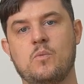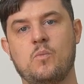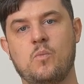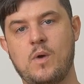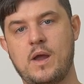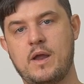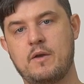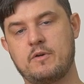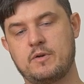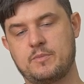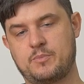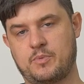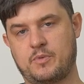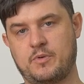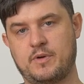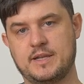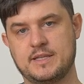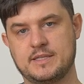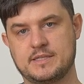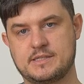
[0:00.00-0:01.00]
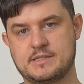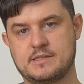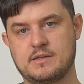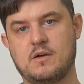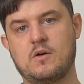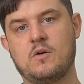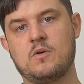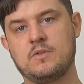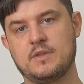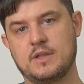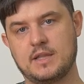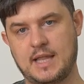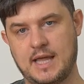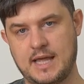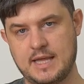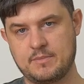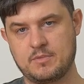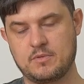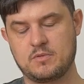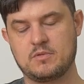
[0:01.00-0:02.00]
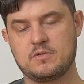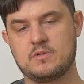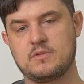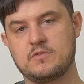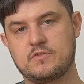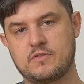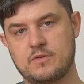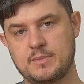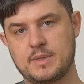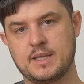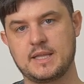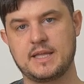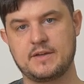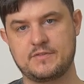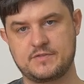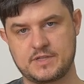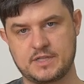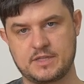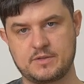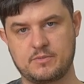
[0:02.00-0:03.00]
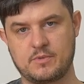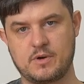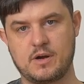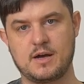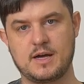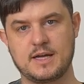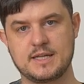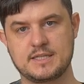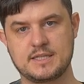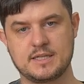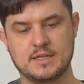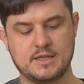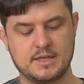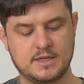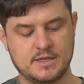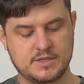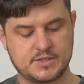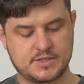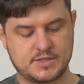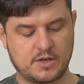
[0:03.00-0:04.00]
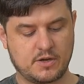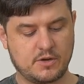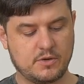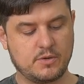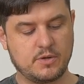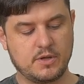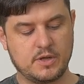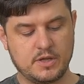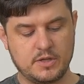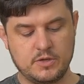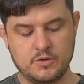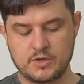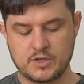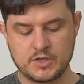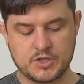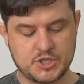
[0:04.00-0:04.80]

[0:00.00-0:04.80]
where it prints on the label from the left to the right. So you can